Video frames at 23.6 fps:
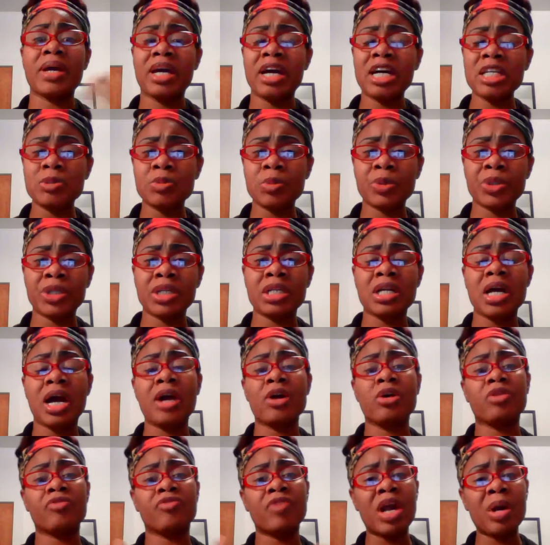husband were to die,
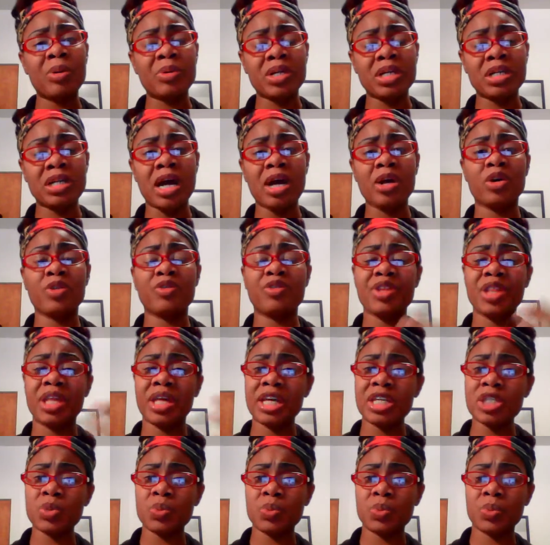or if I were to die, or if the
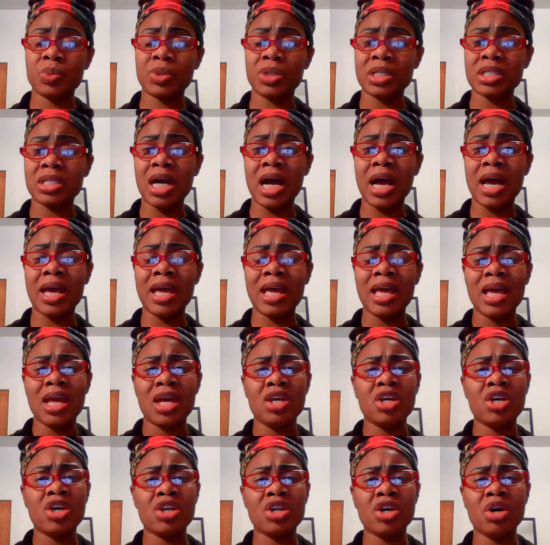kids were to die,
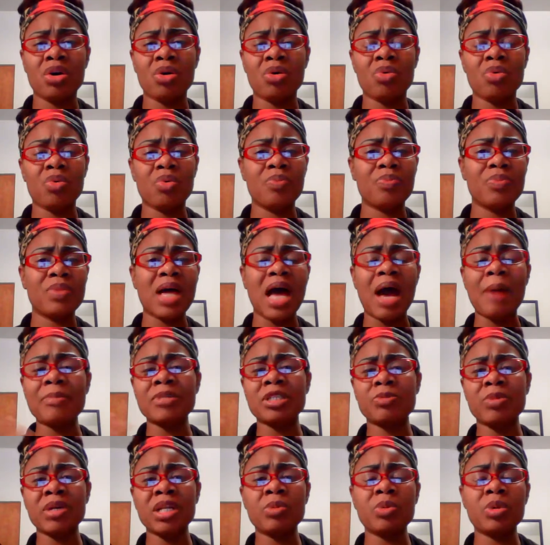how
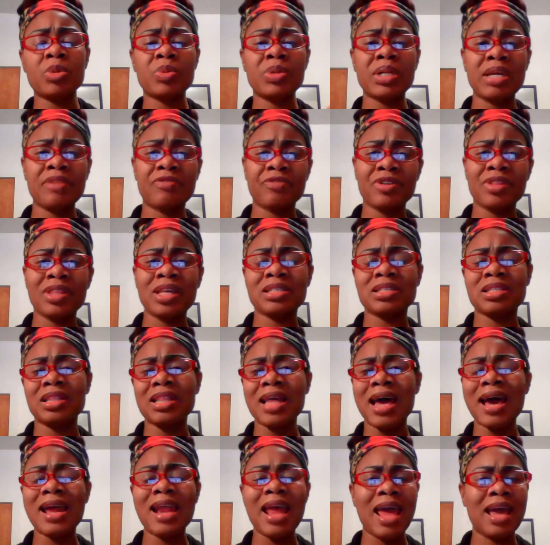much money would we need for this and
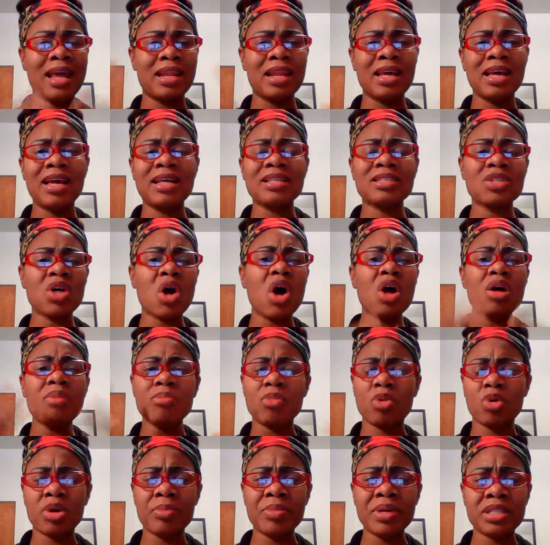that? And it's all
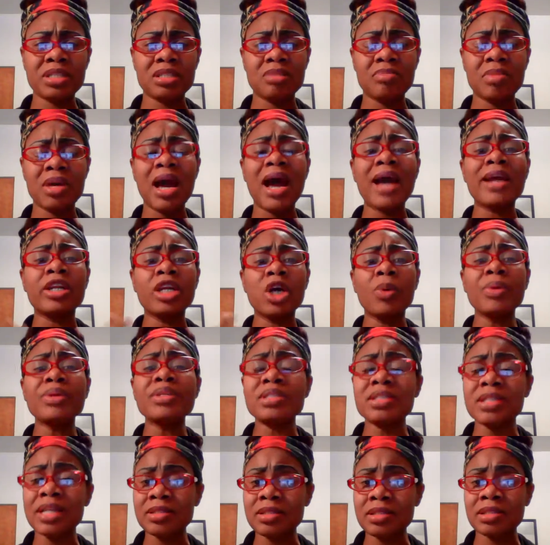morbid to me. I know
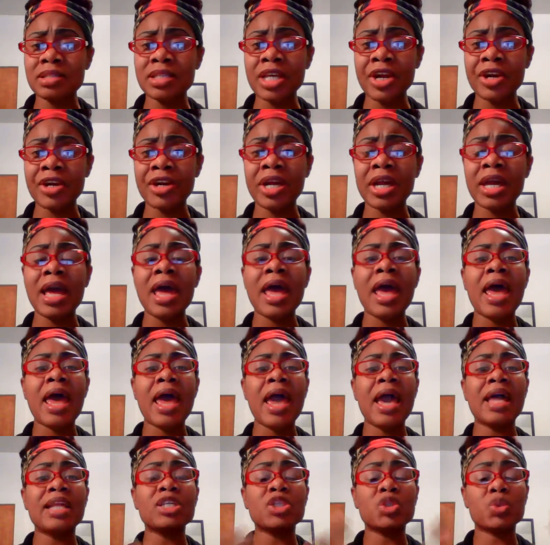it's necessary
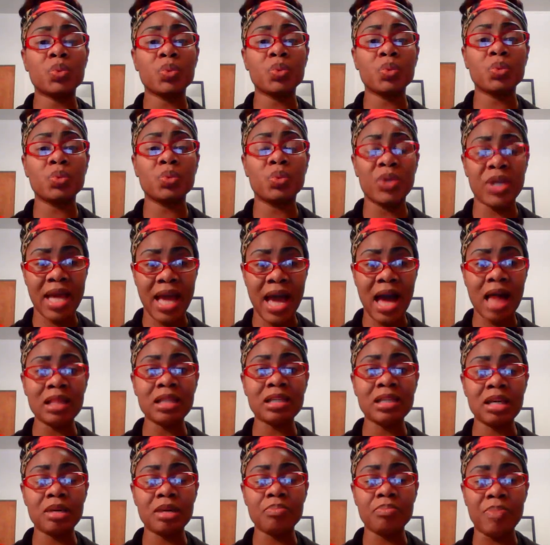and it's
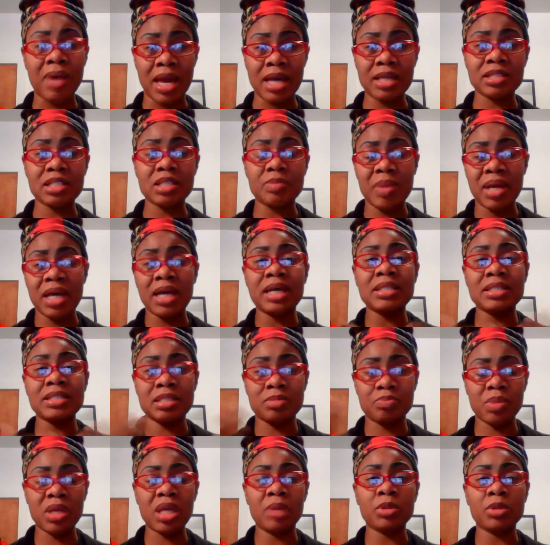reality based because
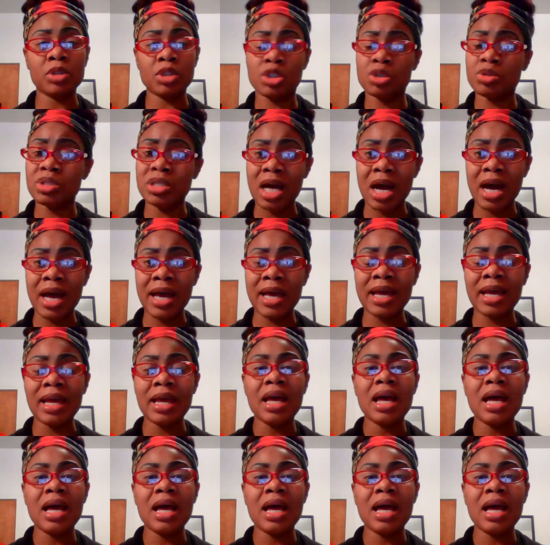people do die,